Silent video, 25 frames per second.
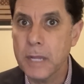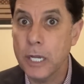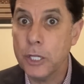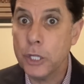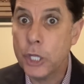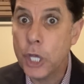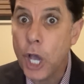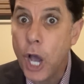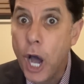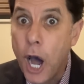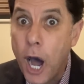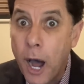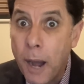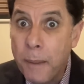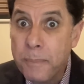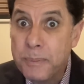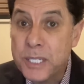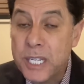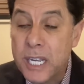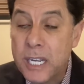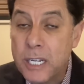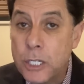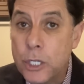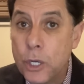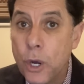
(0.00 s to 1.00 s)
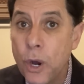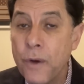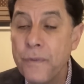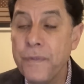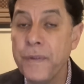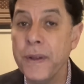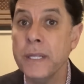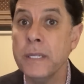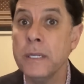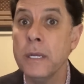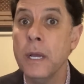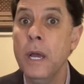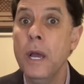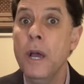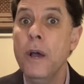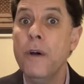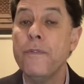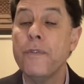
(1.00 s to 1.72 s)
the optics of it